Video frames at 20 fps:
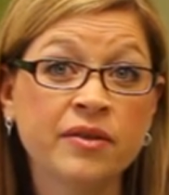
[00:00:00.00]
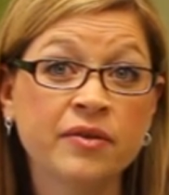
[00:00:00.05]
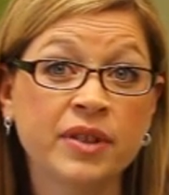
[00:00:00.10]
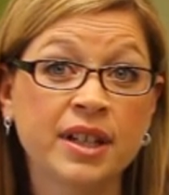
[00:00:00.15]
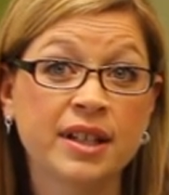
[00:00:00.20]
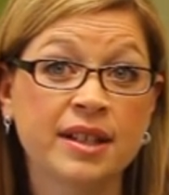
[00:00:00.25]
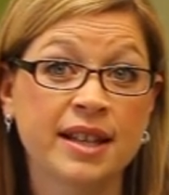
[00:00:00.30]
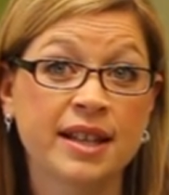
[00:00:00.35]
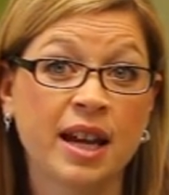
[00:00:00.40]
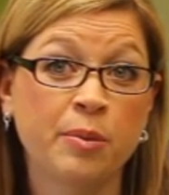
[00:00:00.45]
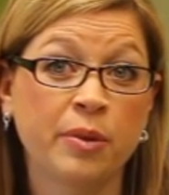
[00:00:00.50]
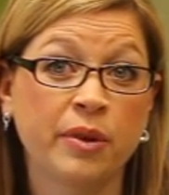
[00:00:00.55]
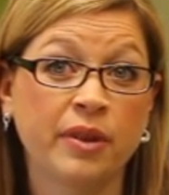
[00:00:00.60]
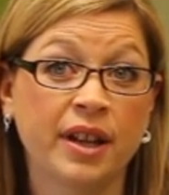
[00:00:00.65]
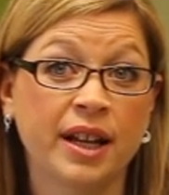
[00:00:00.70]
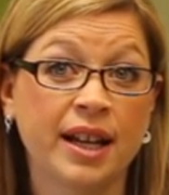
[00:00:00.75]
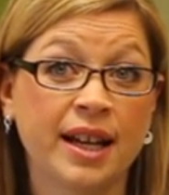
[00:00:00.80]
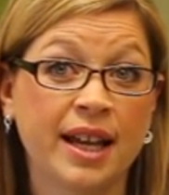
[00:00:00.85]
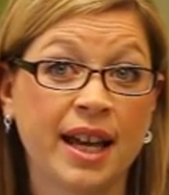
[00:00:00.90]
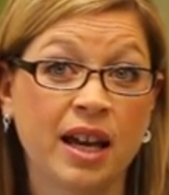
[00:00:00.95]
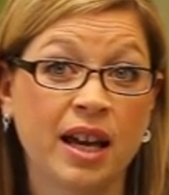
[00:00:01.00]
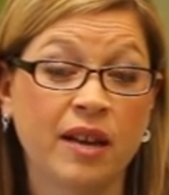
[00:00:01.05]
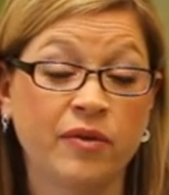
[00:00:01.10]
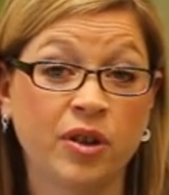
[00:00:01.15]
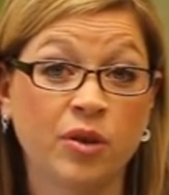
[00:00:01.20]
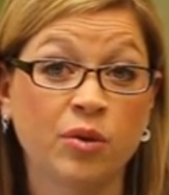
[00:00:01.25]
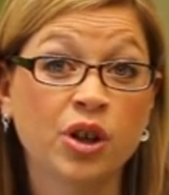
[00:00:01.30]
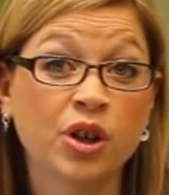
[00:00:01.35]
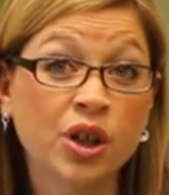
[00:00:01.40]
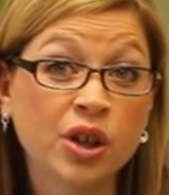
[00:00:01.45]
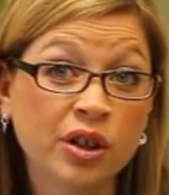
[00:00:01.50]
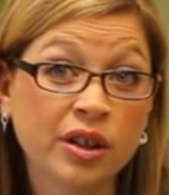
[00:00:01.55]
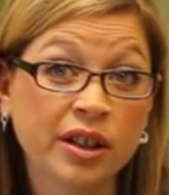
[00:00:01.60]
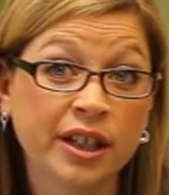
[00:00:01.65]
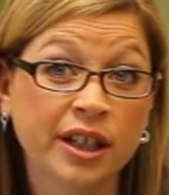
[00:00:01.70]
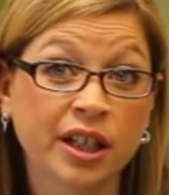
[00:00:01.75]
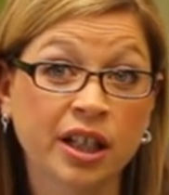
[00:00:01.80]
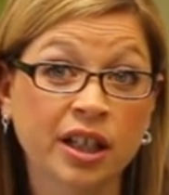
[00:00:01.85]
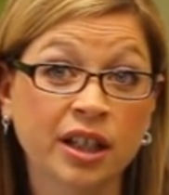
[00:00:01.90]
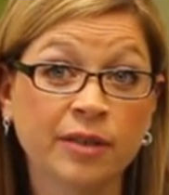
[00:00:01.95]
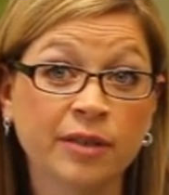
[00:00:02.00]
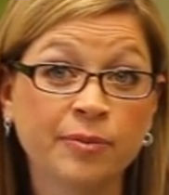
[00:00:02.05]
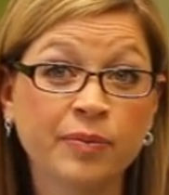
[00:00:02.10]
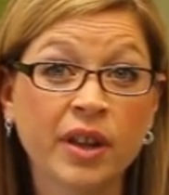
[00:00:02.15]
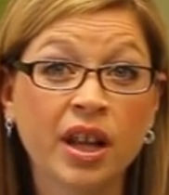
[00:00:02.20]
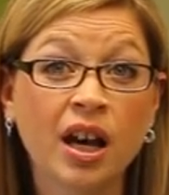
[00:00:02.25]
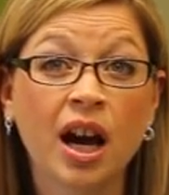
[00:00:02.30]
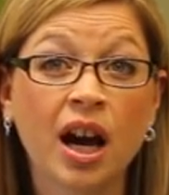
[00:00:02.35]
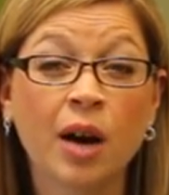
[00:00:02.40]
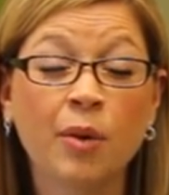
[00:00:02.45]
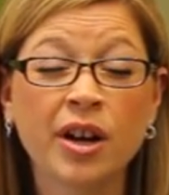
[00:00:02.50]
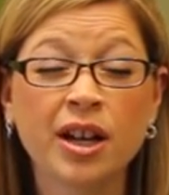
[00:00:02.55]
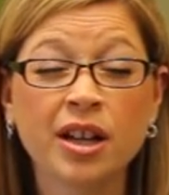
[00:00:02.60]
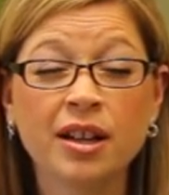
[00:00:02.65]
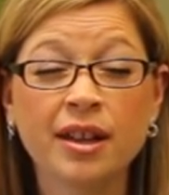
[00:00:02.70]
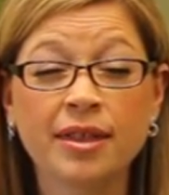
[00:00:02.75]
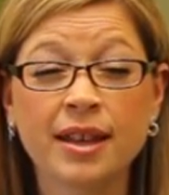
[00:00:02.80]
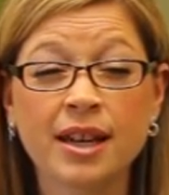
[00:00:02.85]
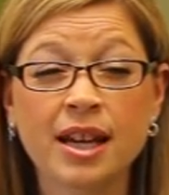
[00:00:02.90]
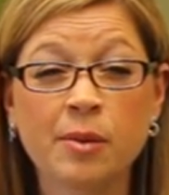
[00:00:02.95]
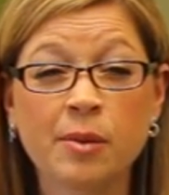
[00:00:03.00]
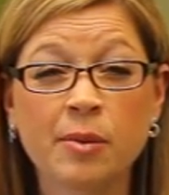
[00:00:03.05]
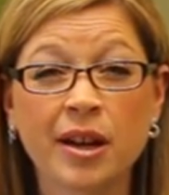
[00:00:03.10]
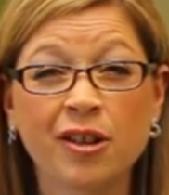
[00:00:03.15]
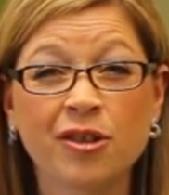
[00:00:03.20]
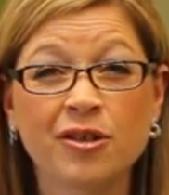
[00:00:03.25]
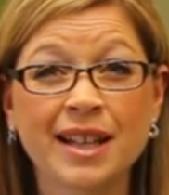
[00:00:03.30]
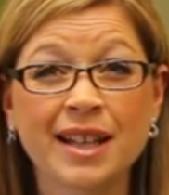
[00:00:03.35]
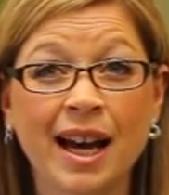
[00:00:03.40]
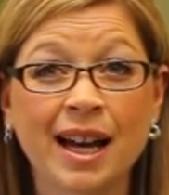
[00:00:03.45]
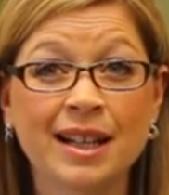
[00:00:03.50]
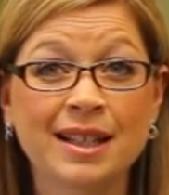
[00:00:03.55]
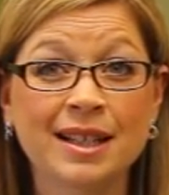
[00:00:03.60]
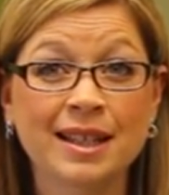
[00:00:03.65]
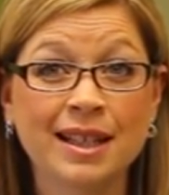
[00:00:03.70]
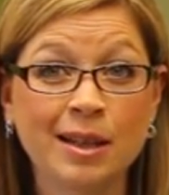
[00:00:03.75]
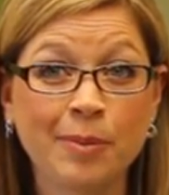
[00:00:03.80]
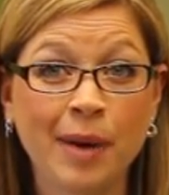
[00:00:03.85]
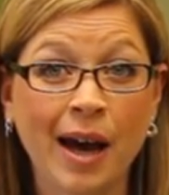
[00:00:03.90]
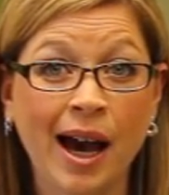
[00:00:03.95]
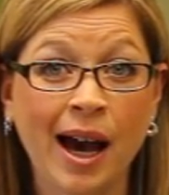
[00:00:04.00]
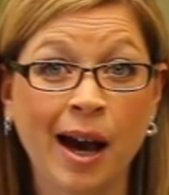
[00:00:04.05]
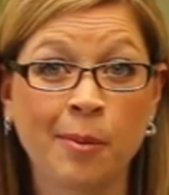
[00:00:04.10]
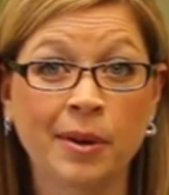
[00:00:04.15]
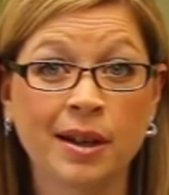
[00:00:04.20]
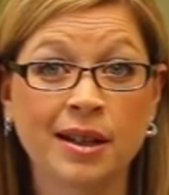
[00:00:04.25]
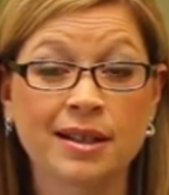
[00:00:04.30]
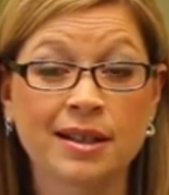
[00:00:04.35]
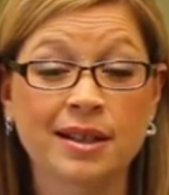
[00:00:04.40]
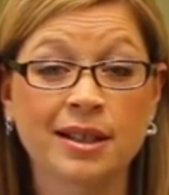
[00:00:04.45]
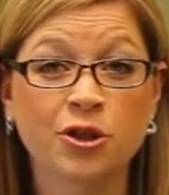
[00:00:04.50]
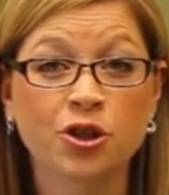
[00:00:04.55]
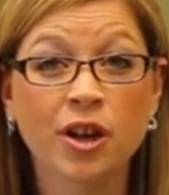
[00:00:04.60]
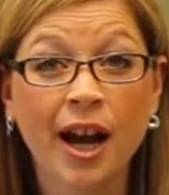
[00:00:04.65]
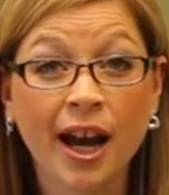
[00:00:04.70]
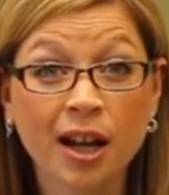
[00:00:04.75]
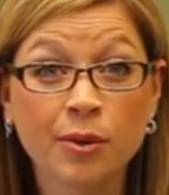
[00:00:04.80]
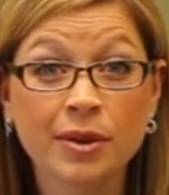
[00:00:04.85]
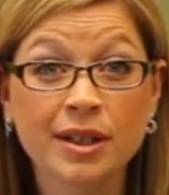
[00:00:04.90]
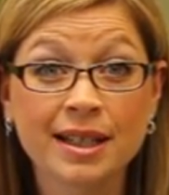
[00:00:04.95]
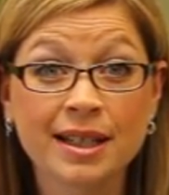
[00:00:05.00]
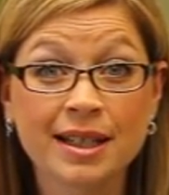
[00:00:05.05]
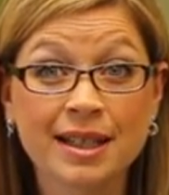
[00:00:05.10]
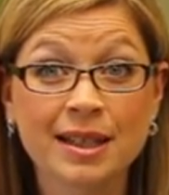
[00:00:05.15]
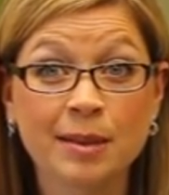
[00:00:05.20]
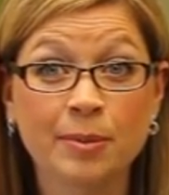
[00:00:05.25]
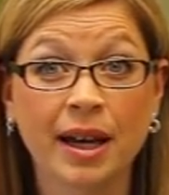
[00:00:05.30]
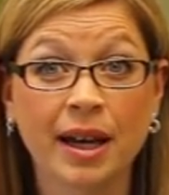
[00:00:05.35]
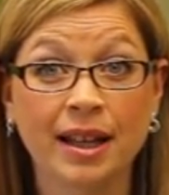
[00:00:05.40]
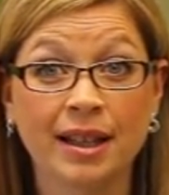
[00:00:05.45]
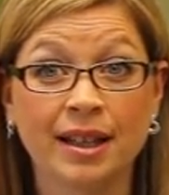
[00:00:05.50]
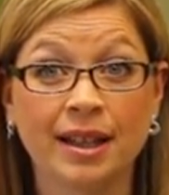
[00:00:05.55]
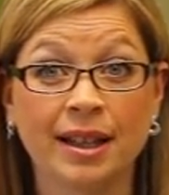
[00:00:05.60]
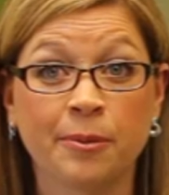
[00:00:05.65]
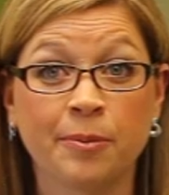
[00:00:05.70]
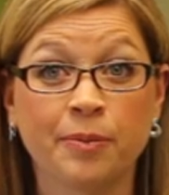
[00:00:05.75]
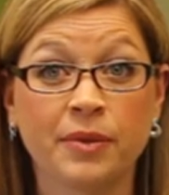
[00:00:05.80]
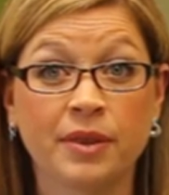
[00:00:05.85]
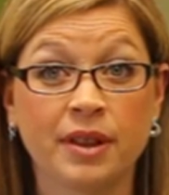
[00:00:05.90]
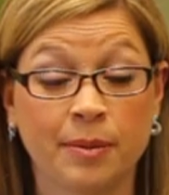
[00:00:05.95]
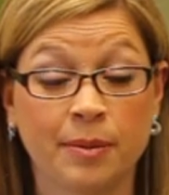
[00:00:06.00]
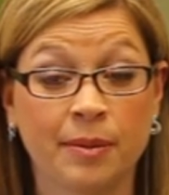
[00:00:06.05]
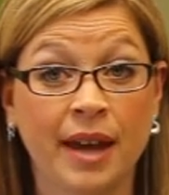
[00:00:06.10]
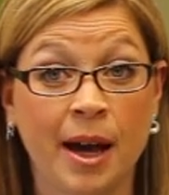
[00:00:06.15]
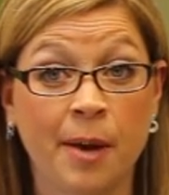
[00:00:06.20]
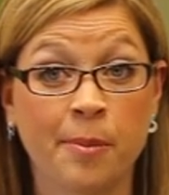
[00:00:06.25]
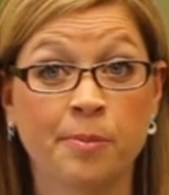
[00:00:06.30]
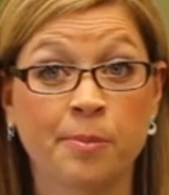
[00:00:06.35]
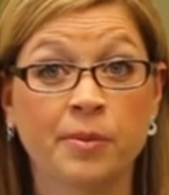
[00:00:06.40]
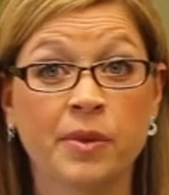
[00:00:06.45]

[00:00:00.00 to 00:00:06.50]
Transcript: of the example that I gave you earlier, I want you to think about your dad's sleep habits and try to anticipate them.